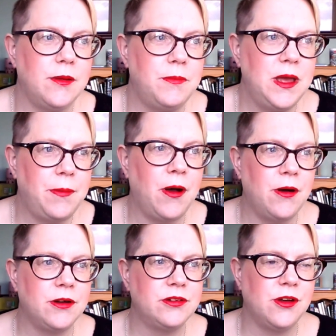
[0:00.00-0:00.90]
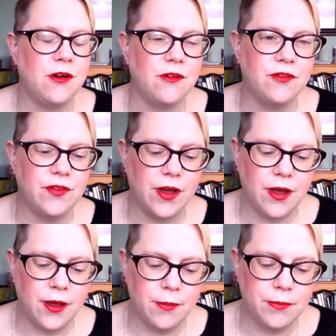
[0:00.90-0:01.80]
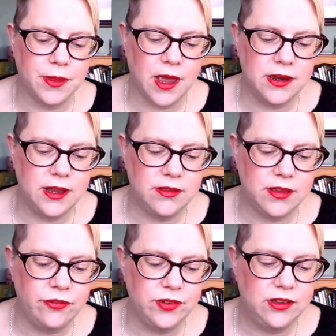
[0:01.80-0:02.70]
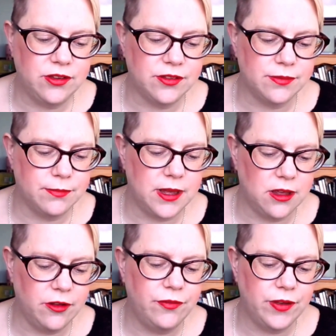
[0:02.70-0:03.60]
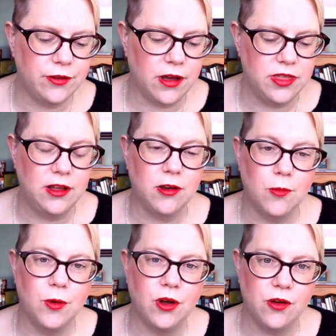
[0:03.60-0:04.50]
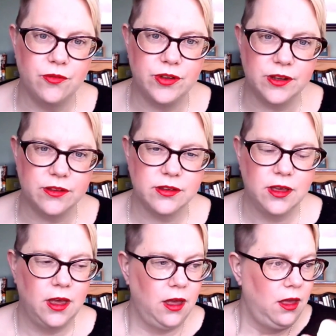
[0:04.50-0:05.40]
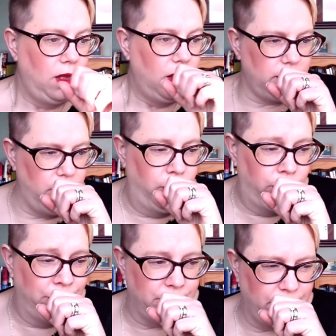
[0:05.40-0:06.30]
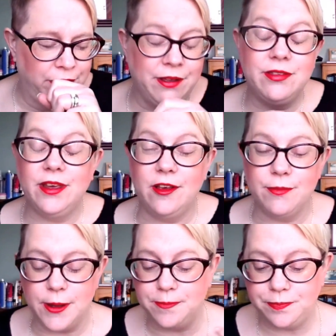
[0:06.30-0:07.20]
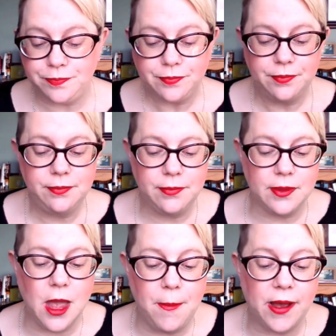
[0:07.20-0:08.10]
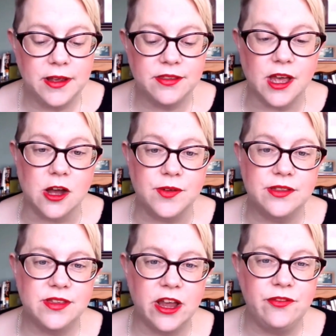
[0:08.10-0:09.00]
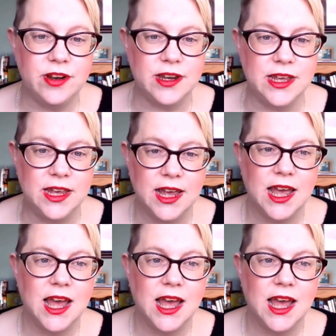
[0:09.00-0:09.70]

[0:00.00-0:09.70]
be a part of, and it definitely does make you feel, I think, a lot more confident excuse me, about yourself. It's definitely